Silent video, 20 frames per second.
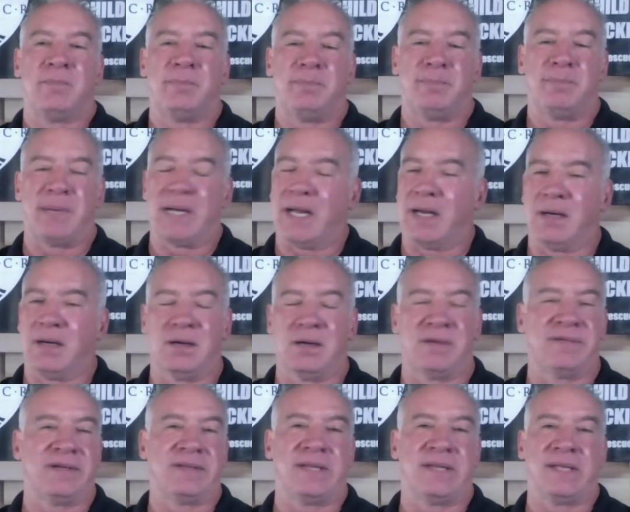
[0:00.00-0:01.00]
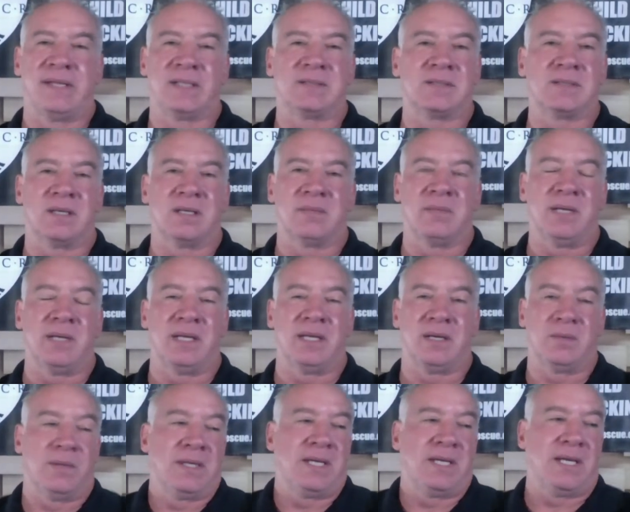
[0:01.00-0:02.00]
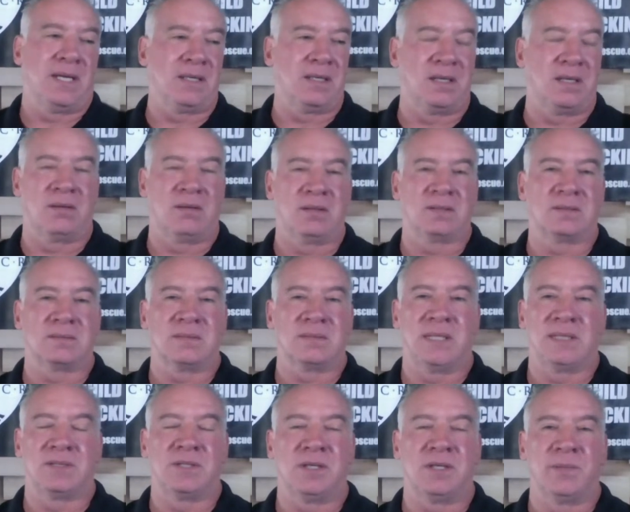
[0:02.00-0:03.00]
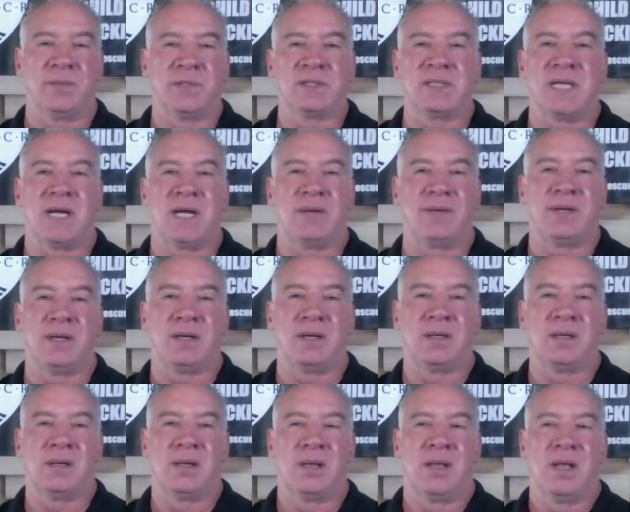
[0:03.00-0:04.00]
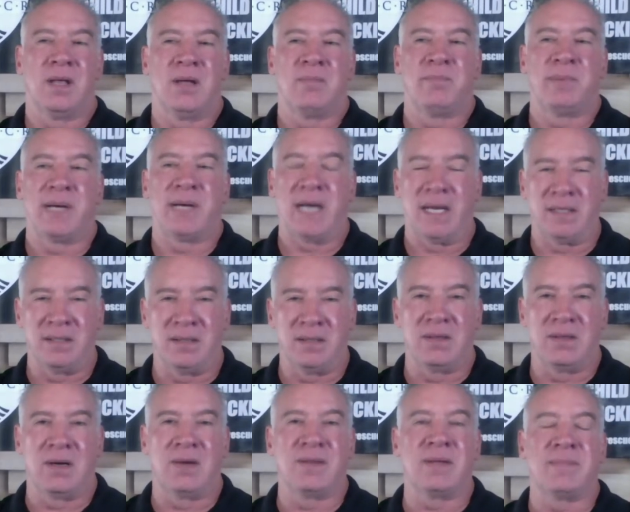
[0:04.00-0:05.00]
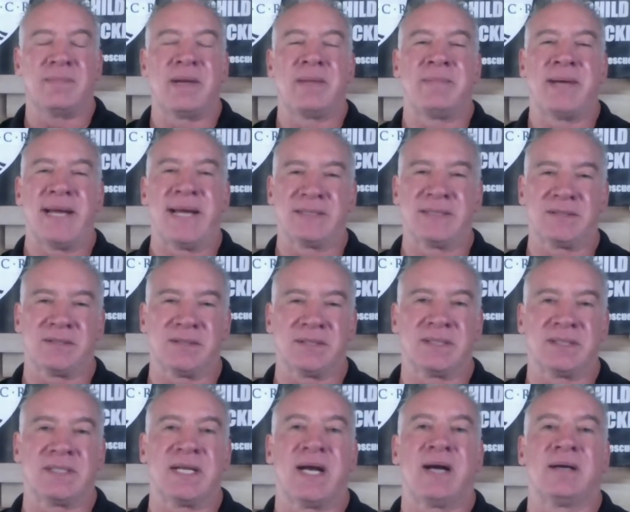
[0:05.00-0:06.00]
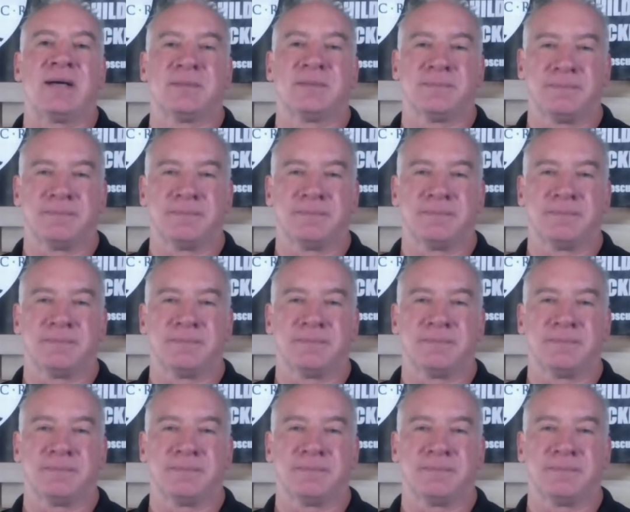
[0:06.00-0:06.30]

But I don't know everything that's going to be there. We can't know as humans down here. But I do know that my master is there.